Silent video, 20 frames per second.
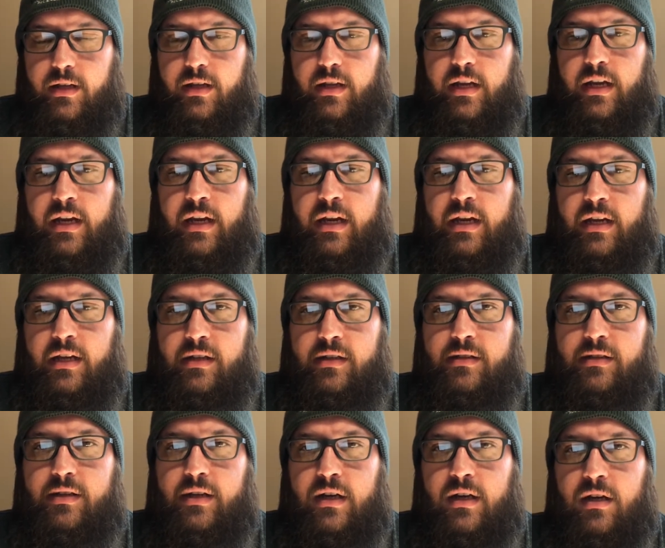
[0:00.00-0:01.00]

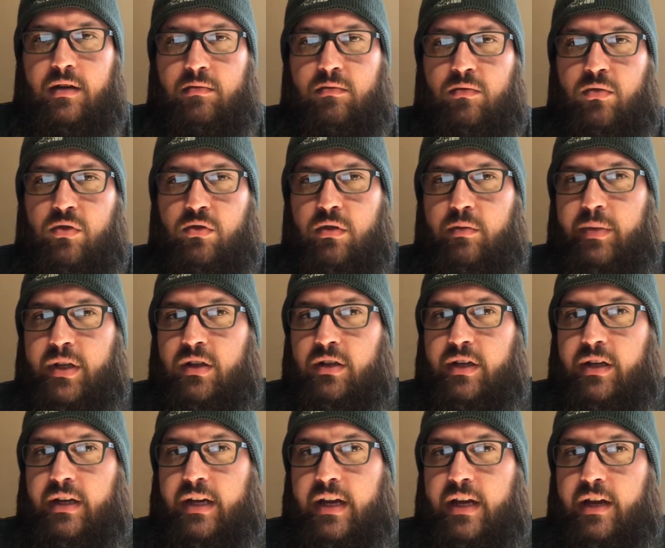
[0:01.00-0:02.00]
and um, we're going to be
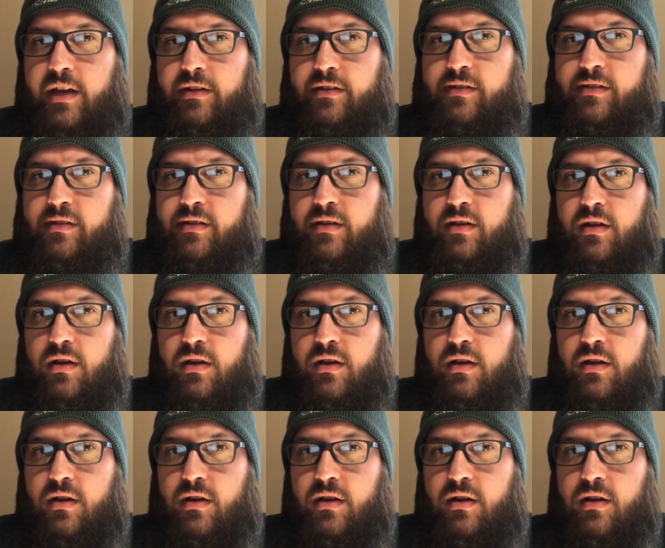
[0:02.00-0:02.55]
looking at